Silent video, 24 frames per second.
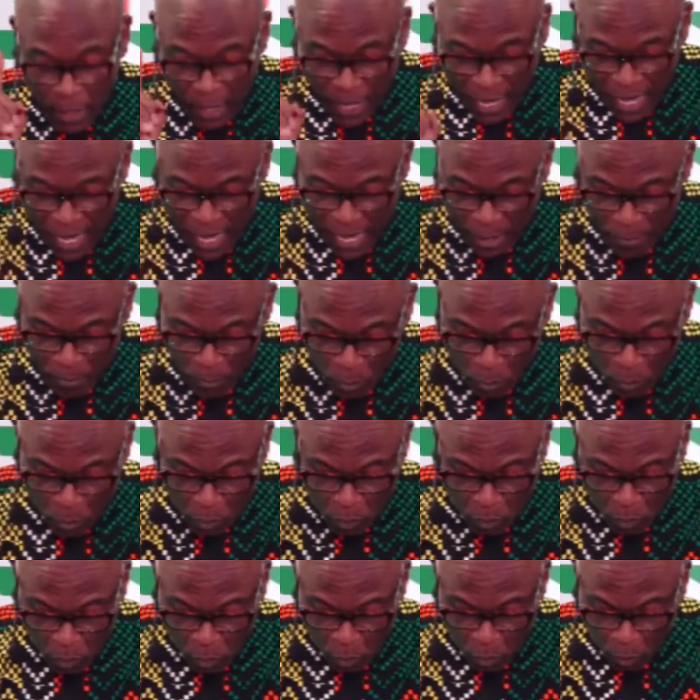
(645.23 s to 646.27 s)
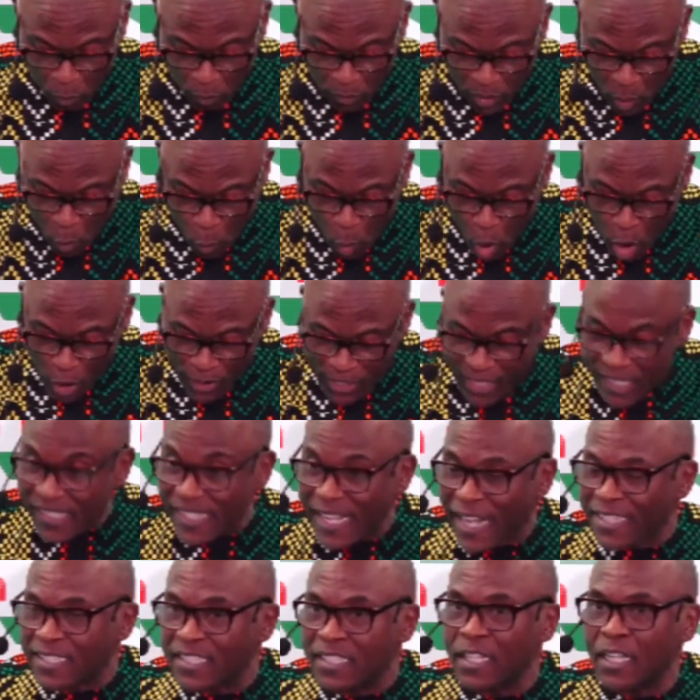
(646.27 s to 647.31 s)
Um, the one is
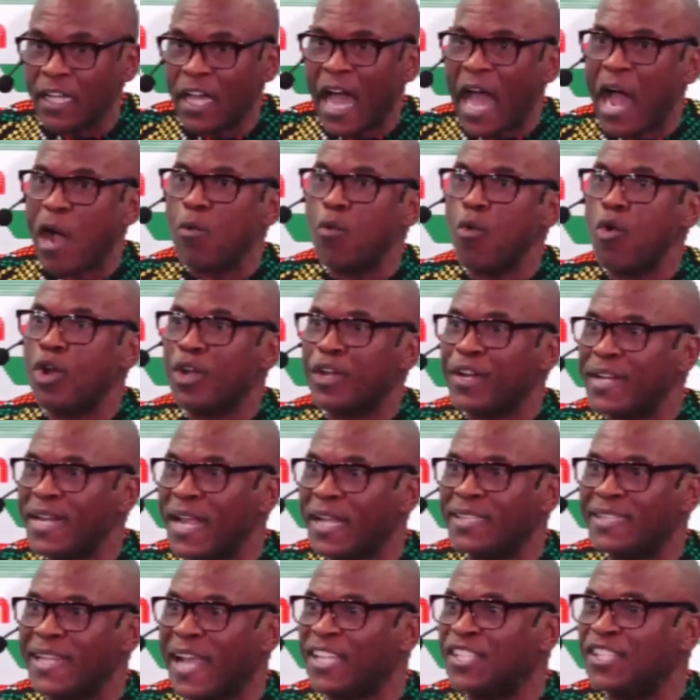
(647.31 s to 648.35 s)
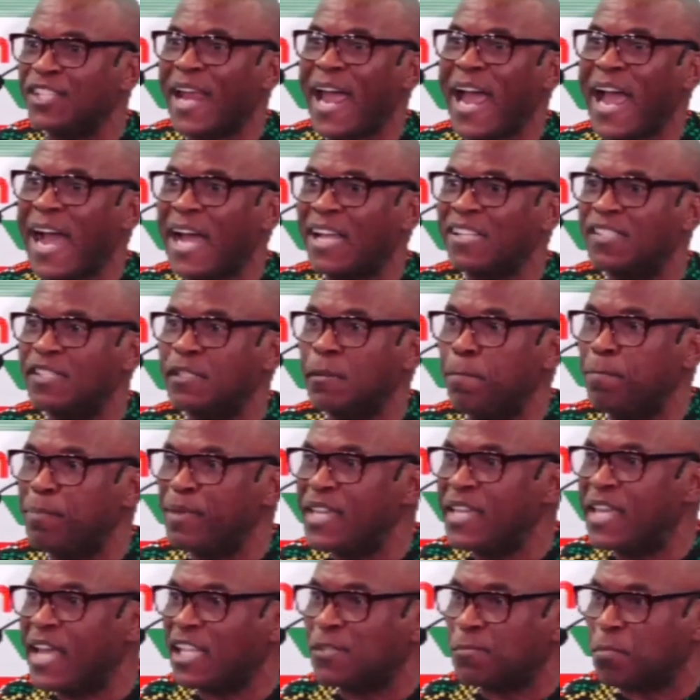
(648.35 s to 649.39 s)
that I will create, Nigeria has the
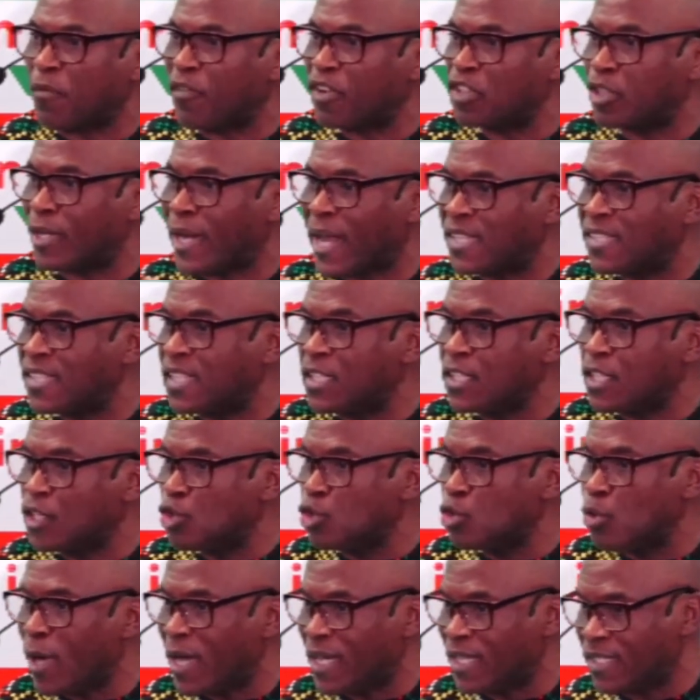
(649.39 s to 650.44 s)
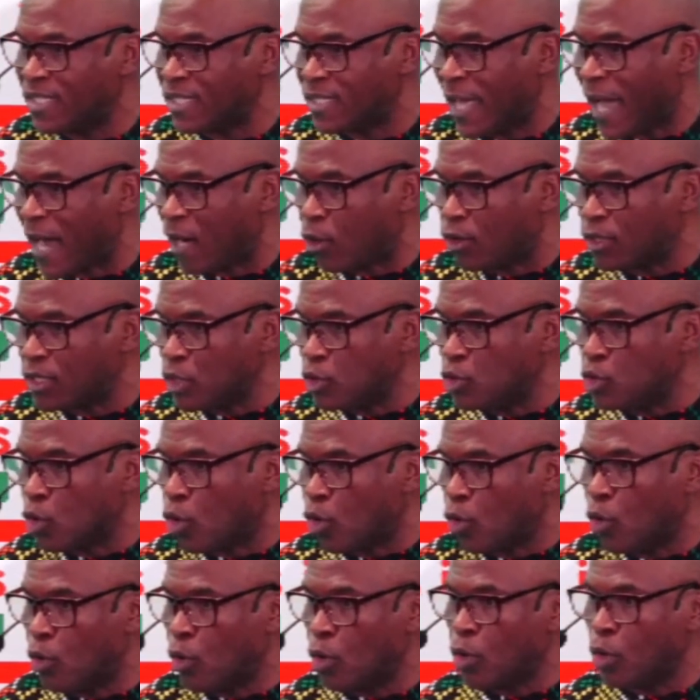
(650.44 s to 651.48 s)
biggest professionals in the US, according
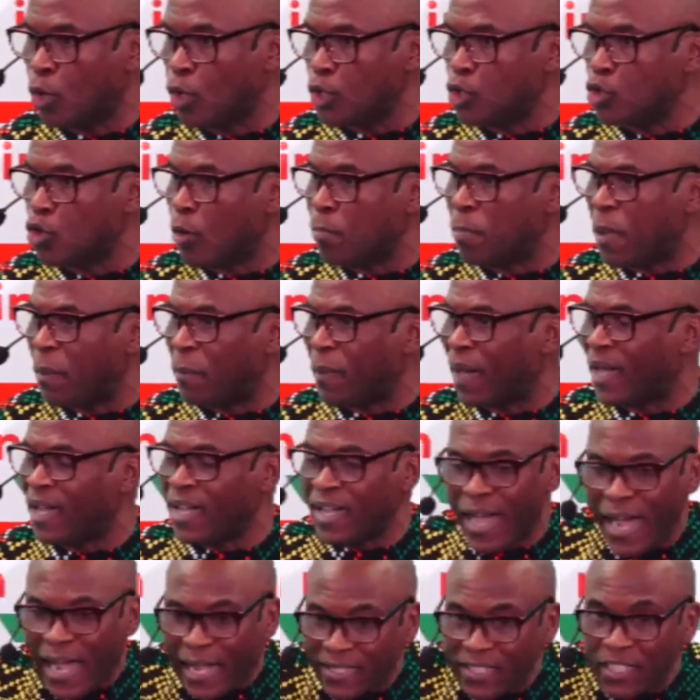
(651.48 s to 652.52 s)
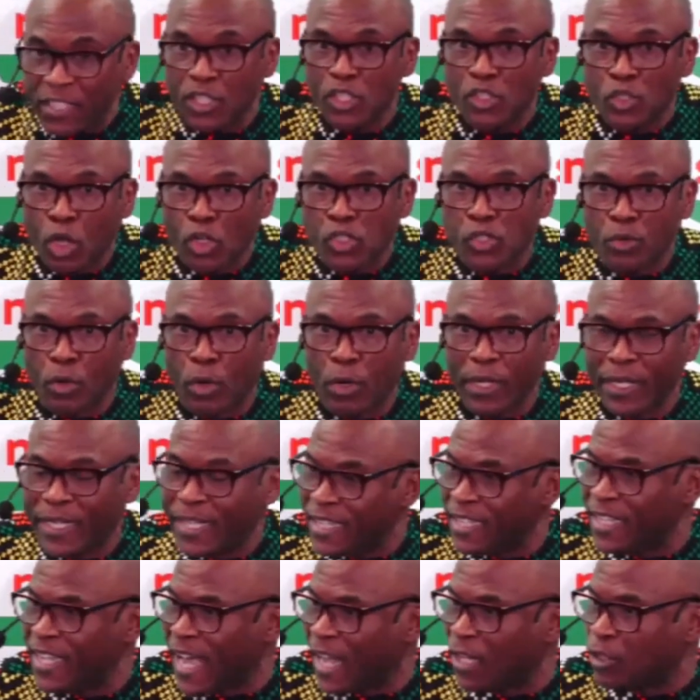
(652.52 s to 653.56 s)
to you, Obama. And it is also uh,
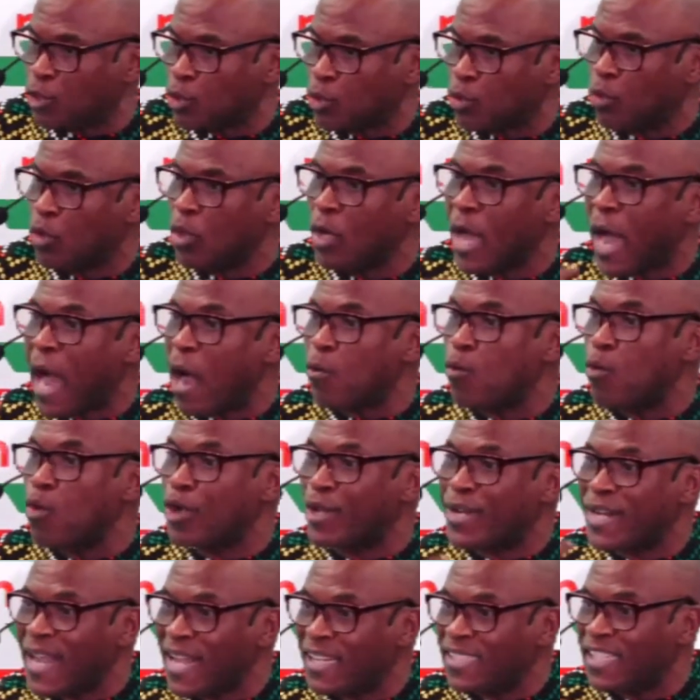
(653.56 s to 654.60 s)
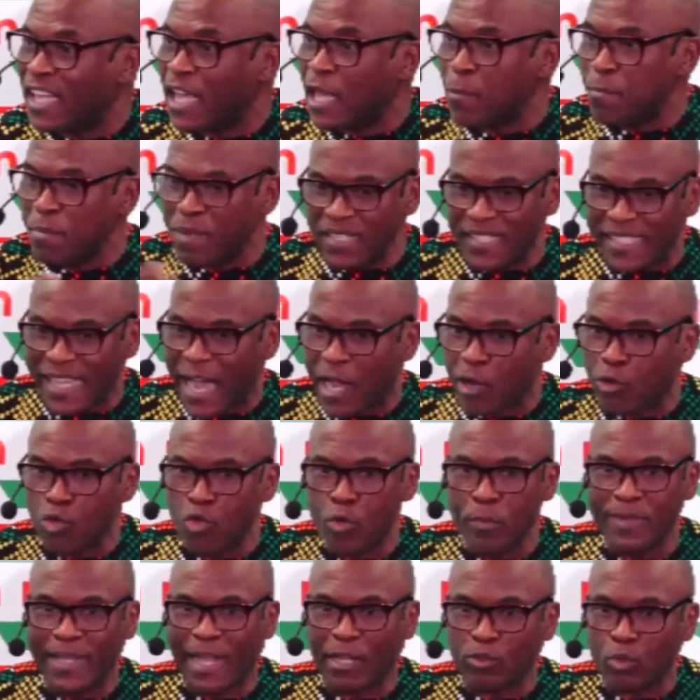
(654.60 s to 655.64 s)
here too. I will create a media
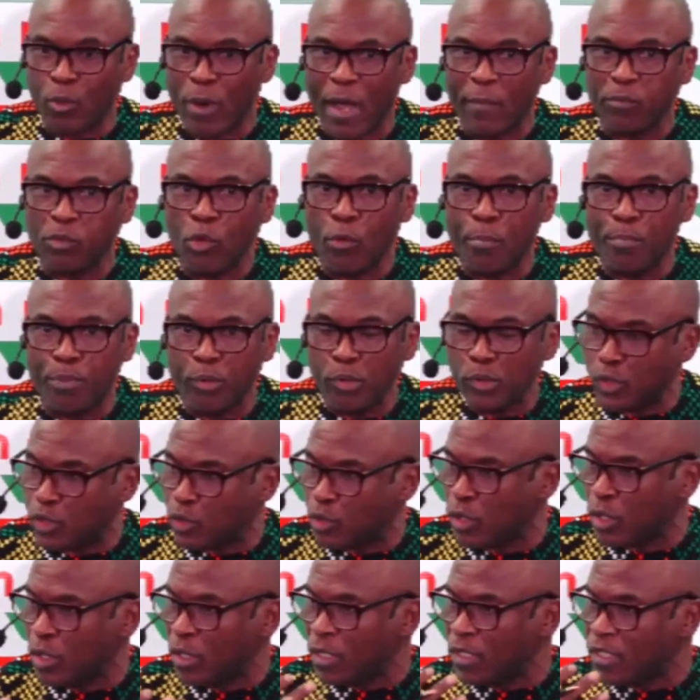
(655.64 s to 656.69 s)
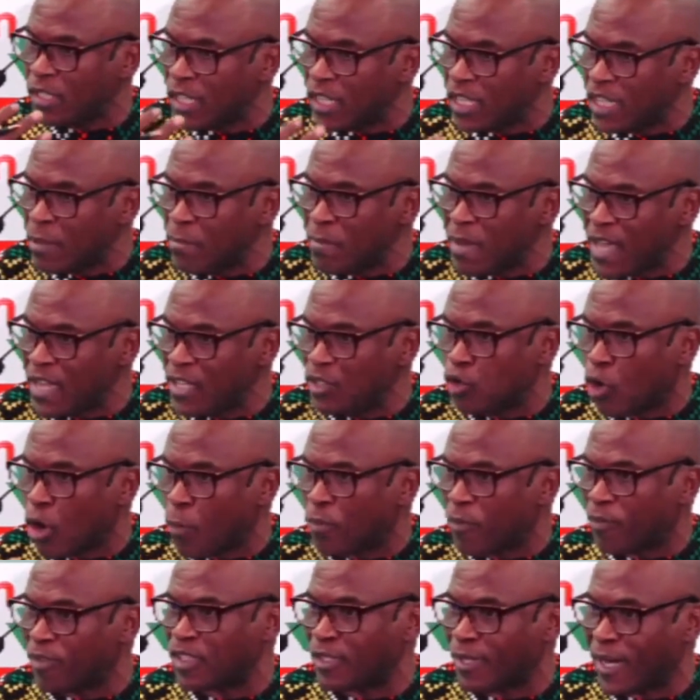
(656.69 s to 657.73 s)
group that will help to boost the image of
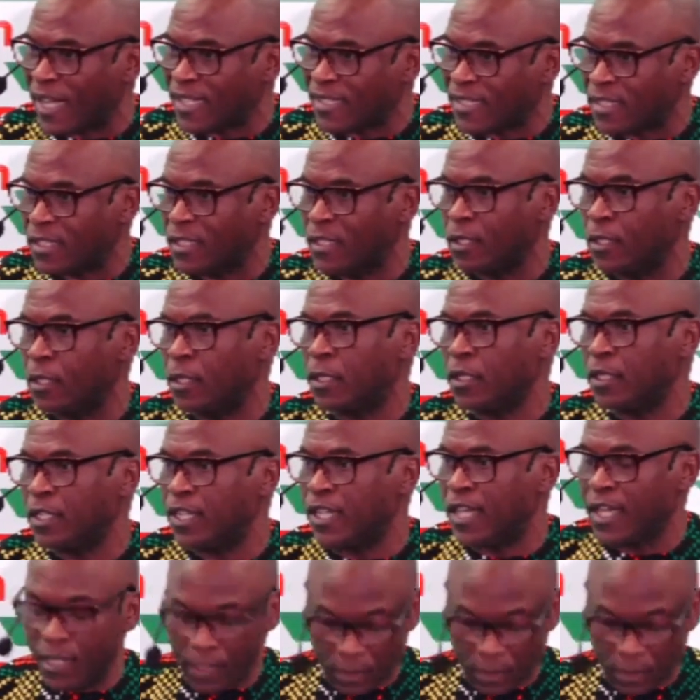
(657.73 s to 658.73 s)
professionals here.